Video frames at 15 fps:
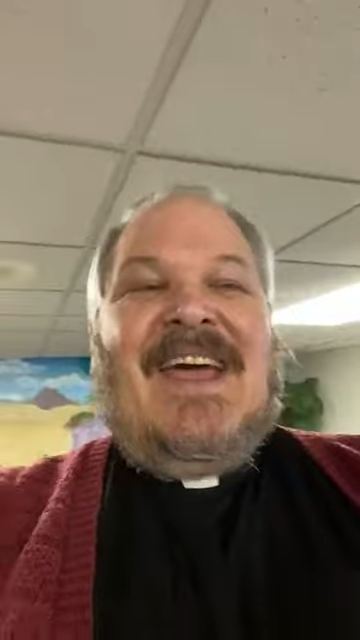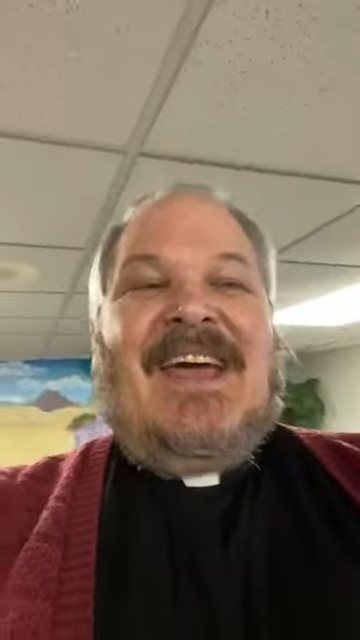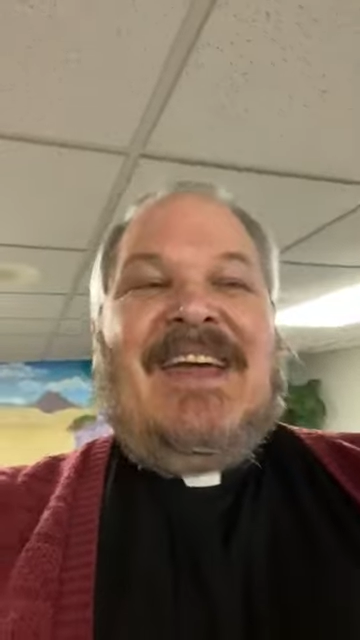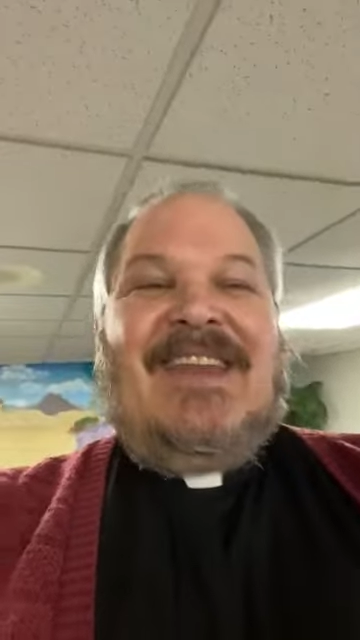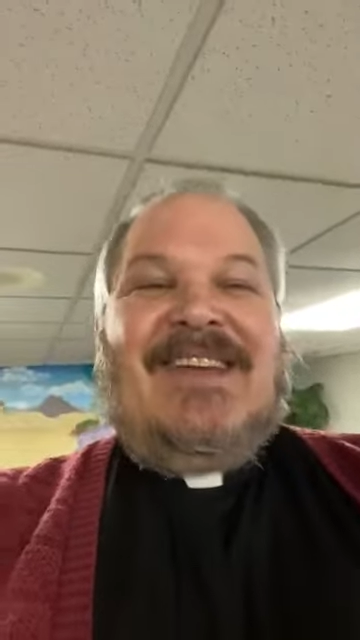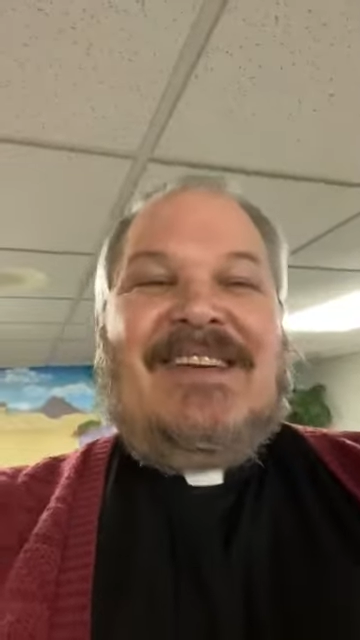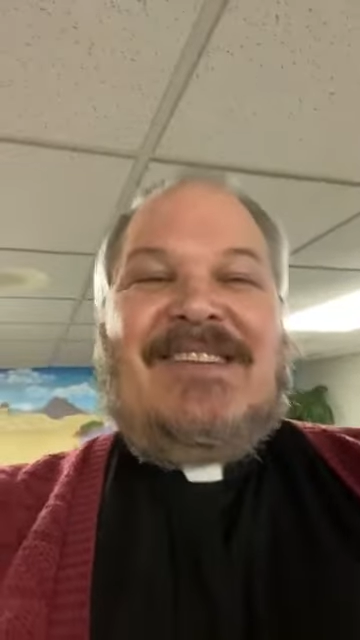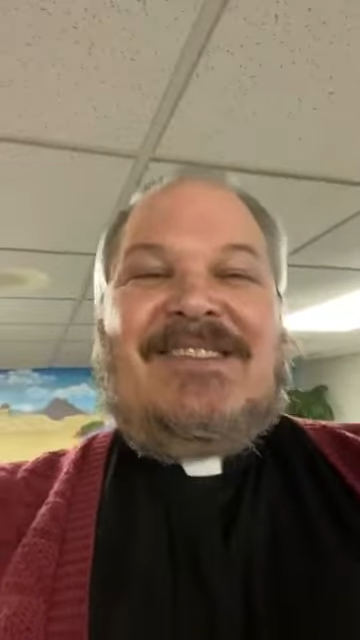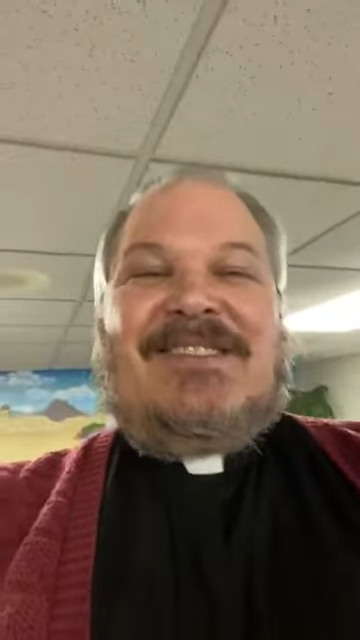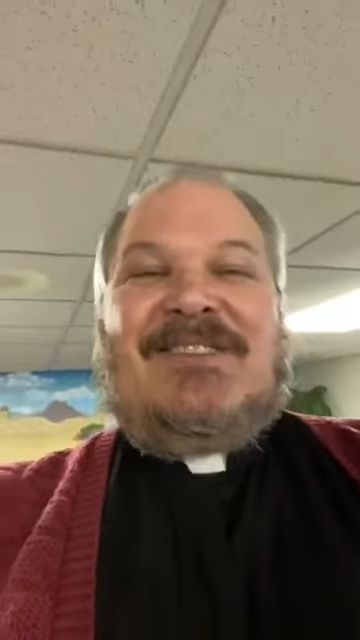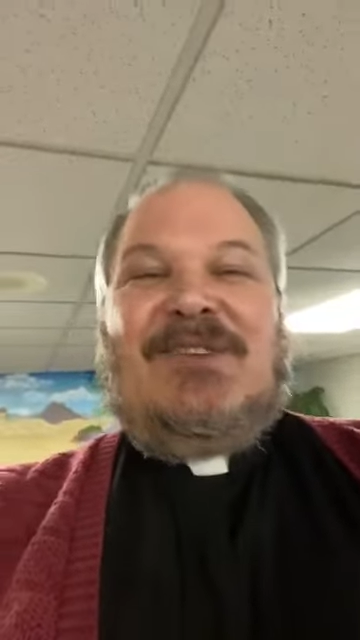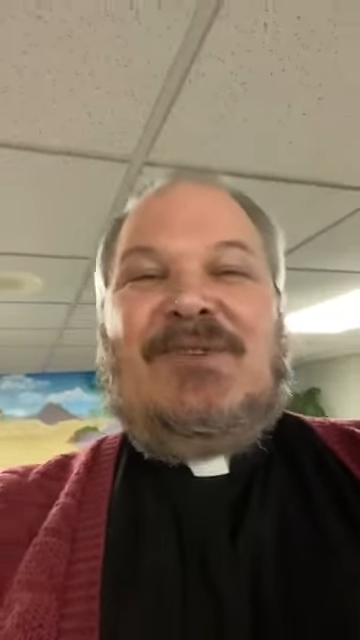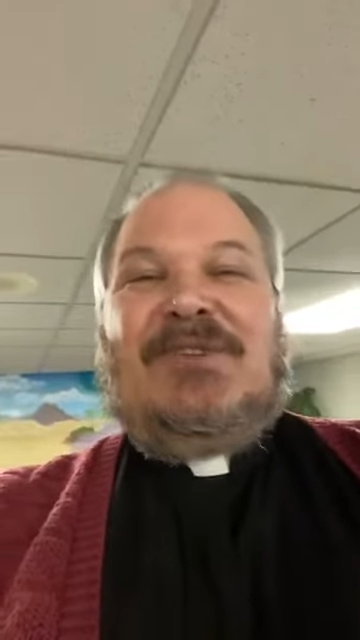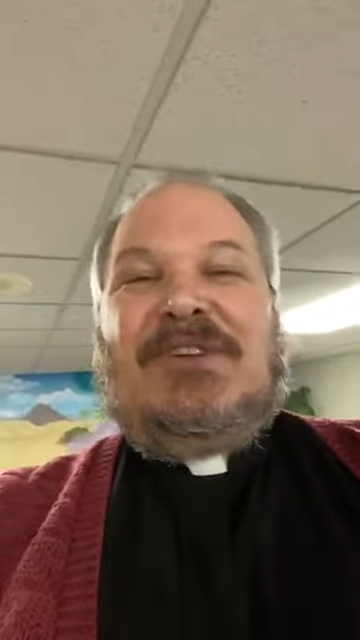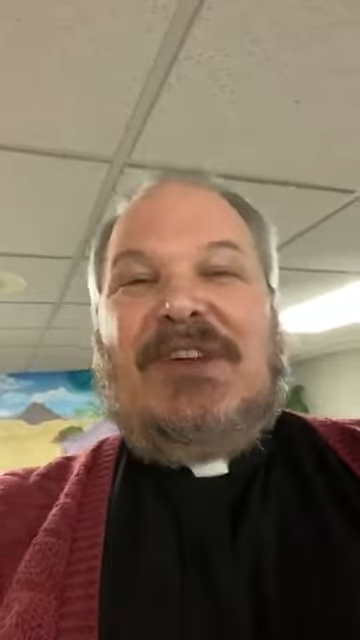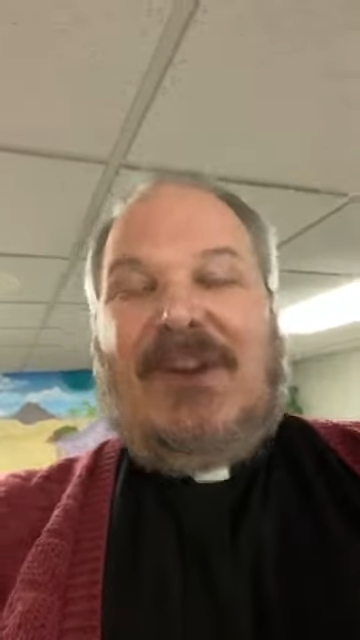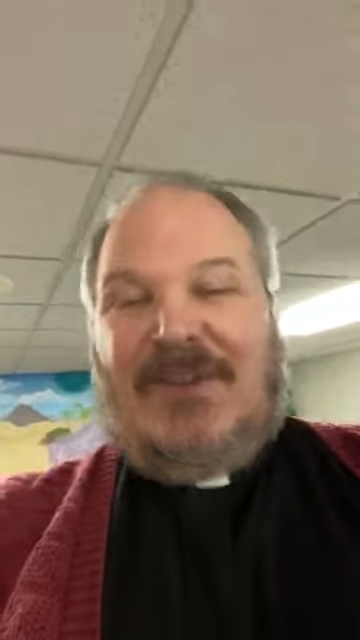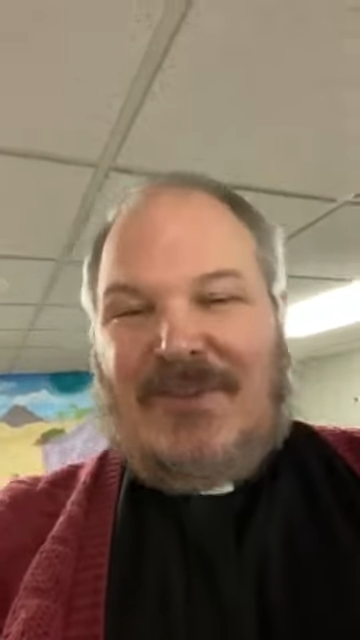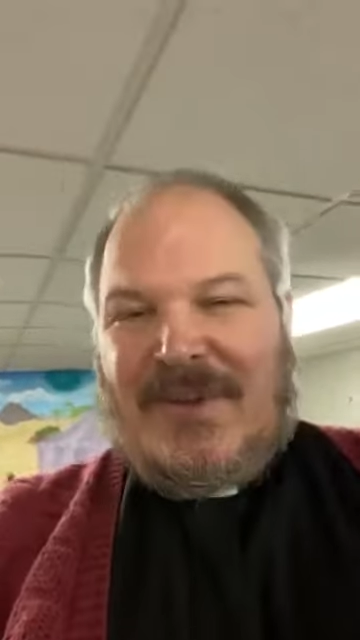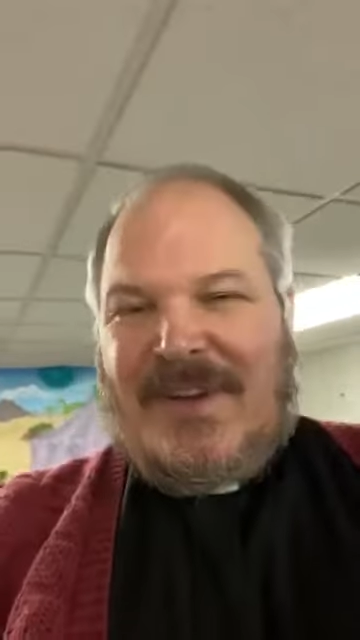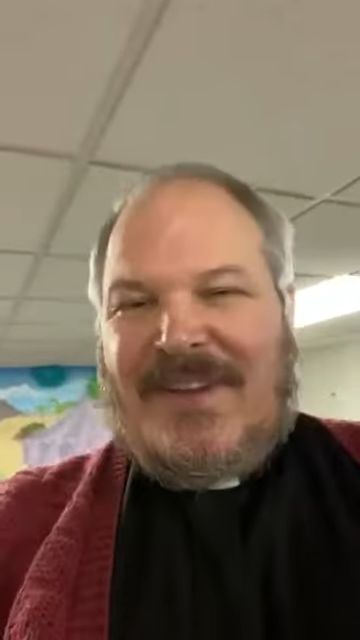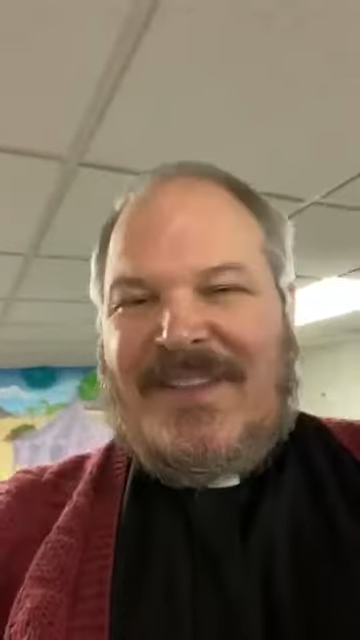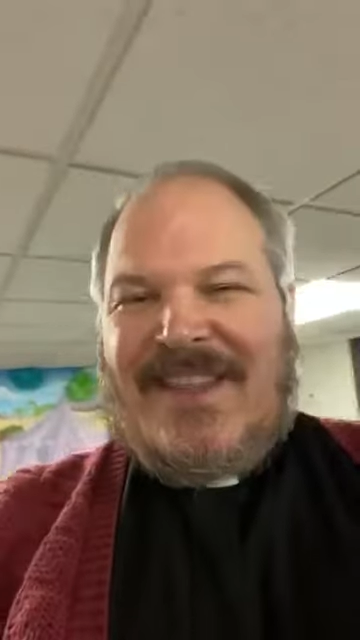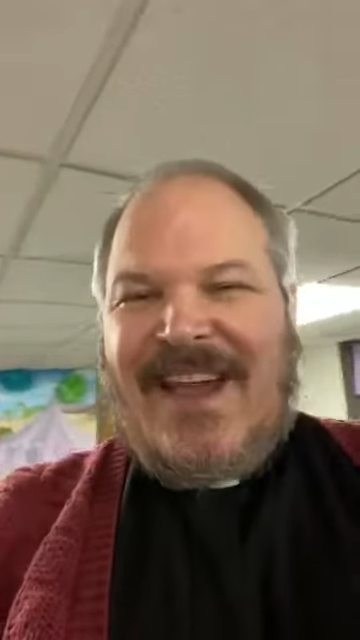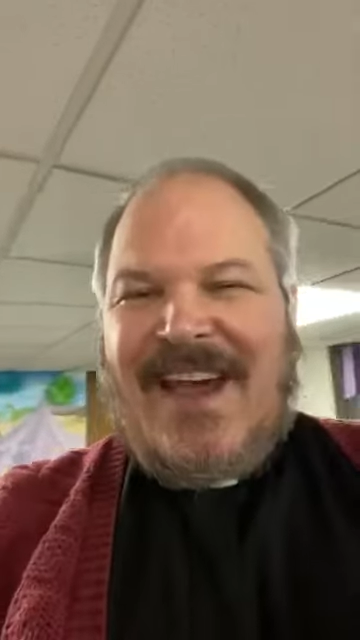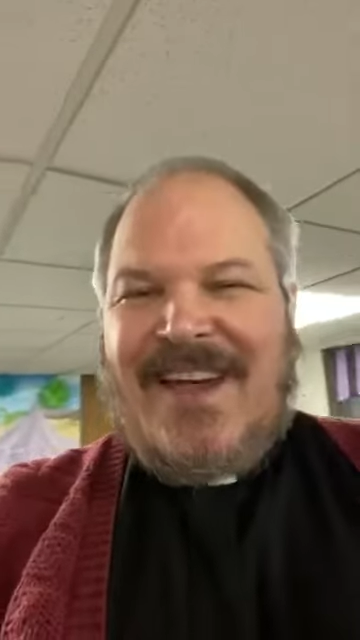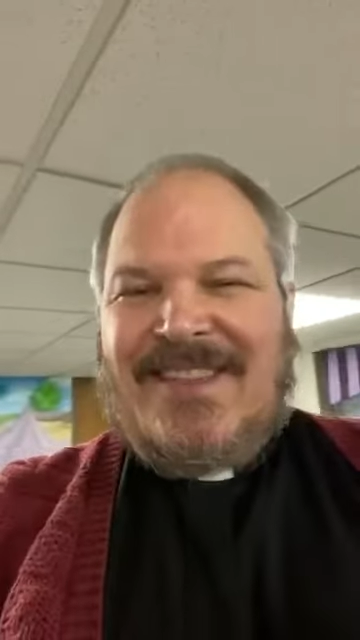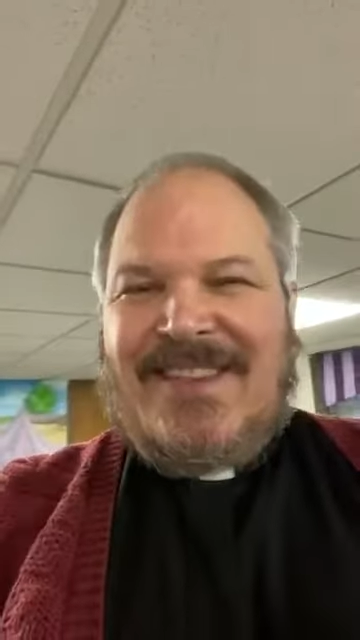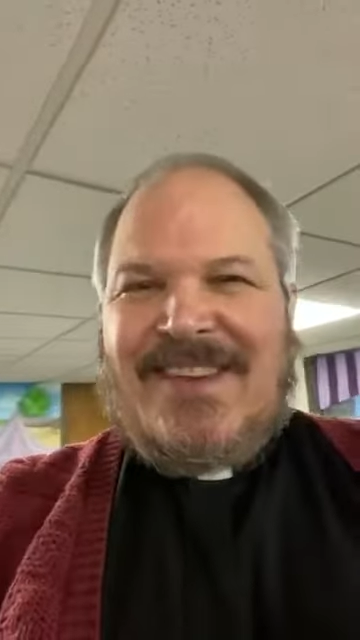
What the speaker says: it is to children that